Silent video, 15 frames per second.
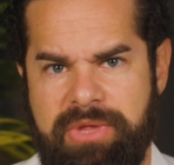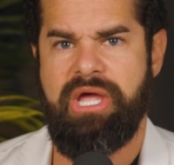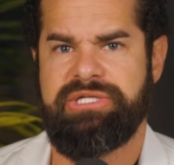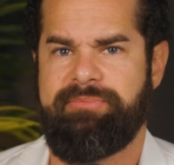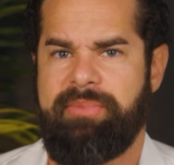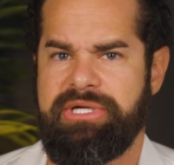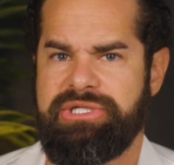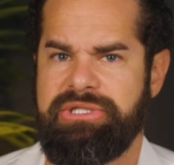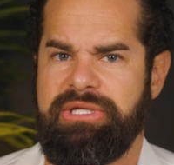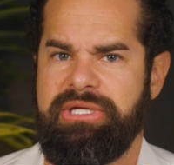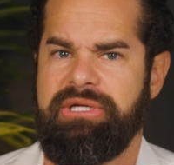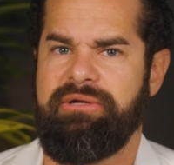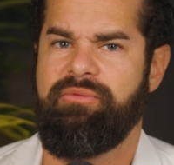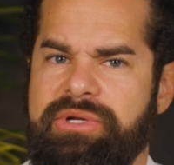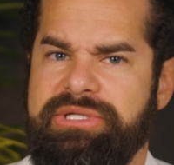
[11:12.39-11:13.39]
especially
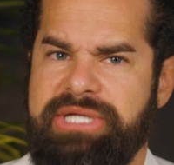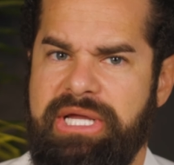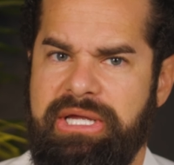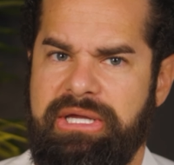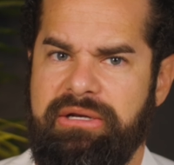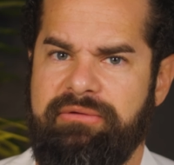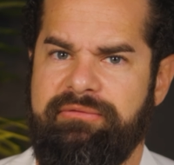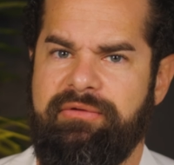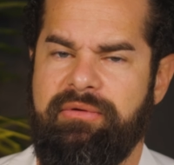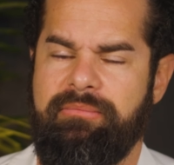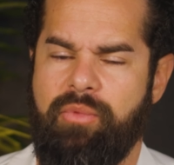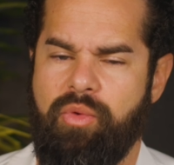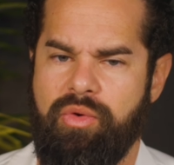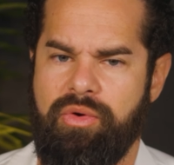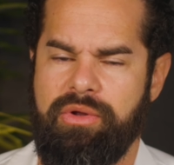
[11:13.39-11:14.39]
when taken for
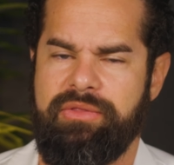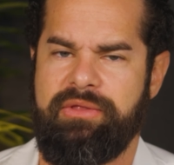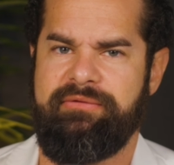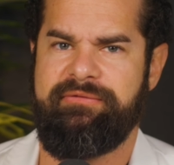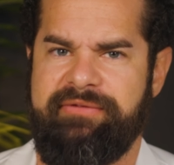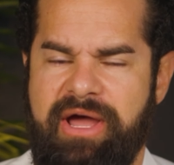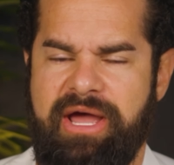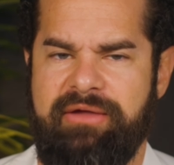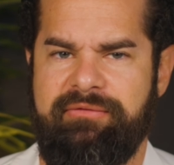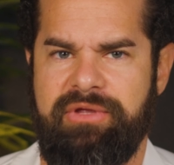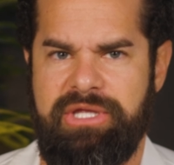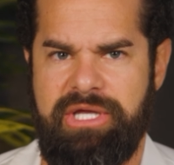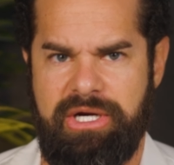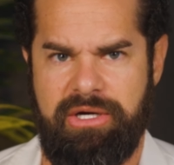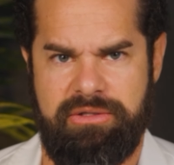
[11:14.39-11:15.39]
more than 5
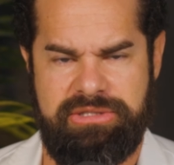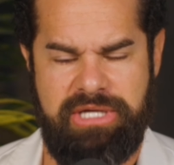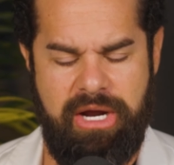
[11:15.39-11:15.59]
years.